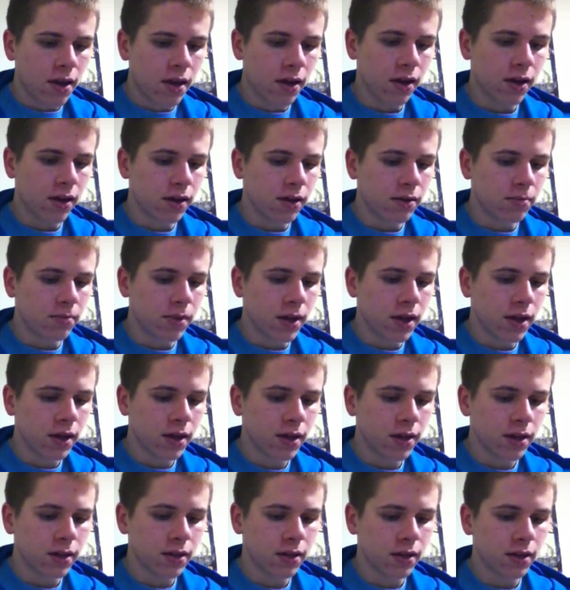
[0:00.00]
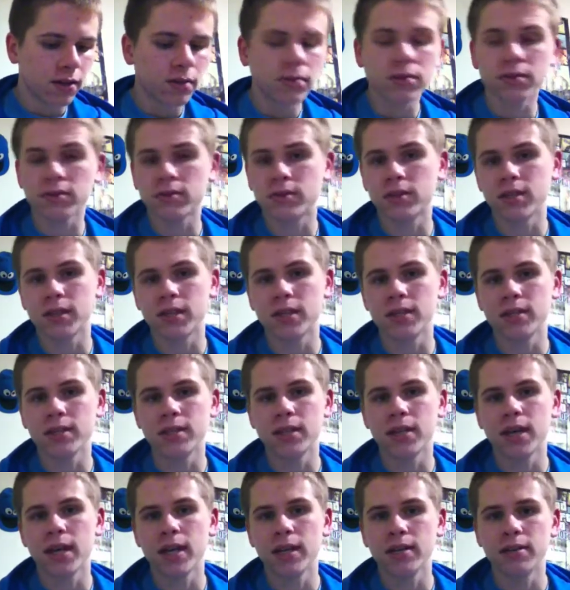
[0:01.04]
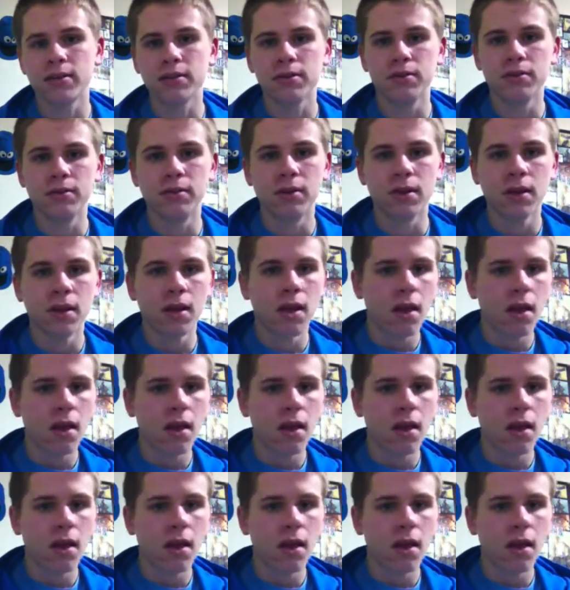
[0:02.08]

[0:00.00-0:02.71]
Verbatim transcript: Um, I also took it today too.